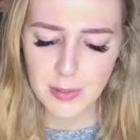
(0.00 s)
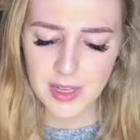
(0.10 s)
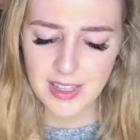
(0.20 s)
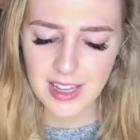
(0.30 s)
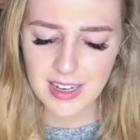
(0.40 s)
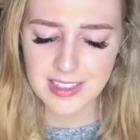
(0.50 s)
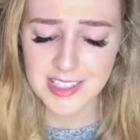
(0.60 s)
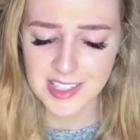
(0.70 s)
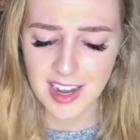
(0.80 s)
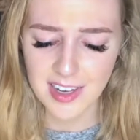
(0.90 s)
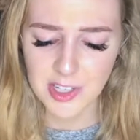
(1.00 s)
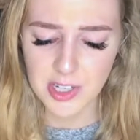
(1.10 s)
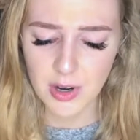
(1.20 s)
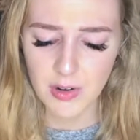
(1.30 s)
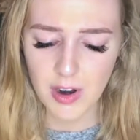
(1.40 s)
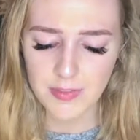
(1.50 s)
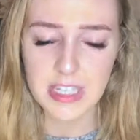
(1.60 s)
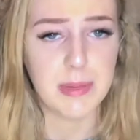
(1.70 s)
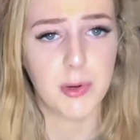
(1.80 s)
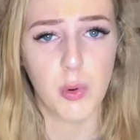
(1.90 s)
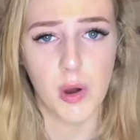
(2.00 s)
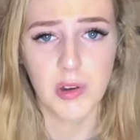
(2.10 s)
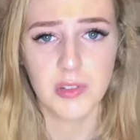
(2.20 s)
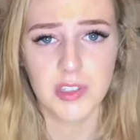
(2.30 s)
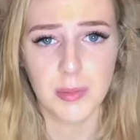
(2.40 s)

play like a slideshow of deep quotes